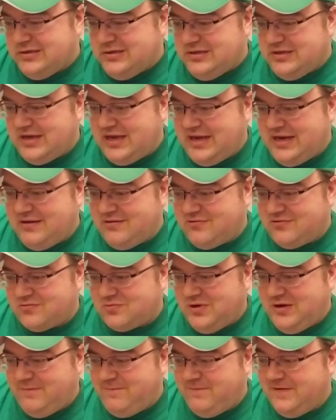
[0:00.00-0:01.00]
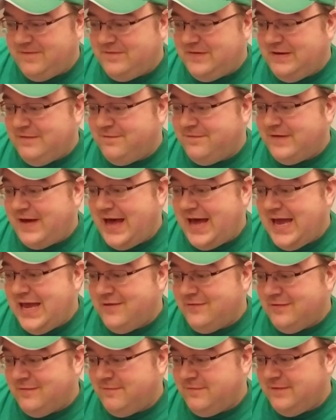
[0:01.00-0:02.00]
Hit .355
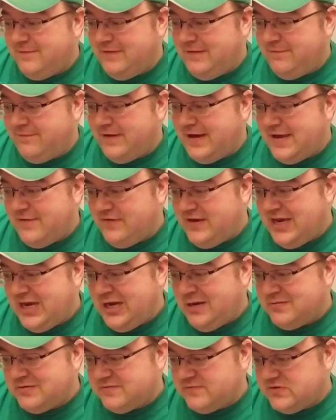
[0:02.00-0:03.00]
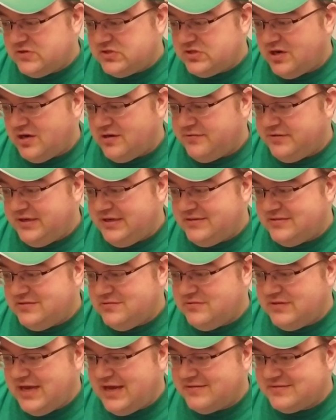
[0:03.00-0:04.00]
in 55 games for Charlotte in
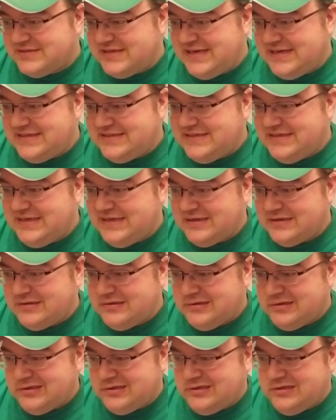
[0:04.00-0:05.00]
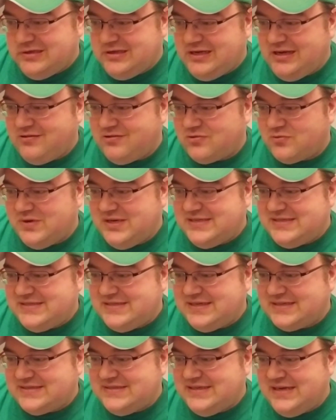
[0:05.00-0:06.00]
2018. Hit
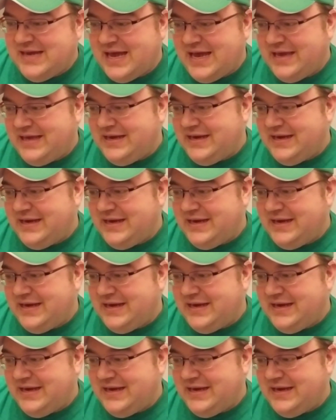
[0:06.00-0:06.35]
.369